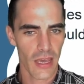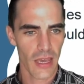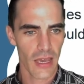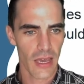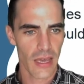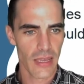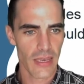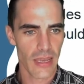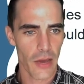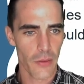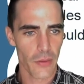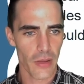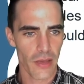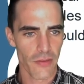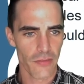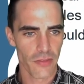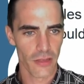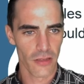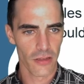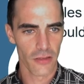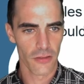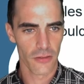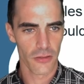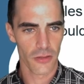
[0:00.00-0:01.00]
And now we have the
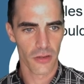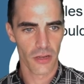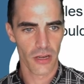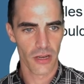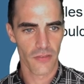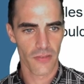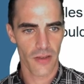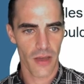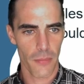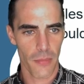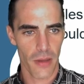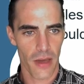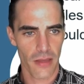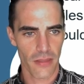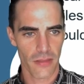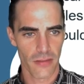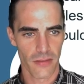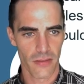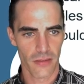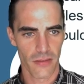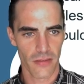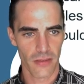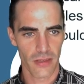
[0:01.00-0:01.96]
alternative hypothesis.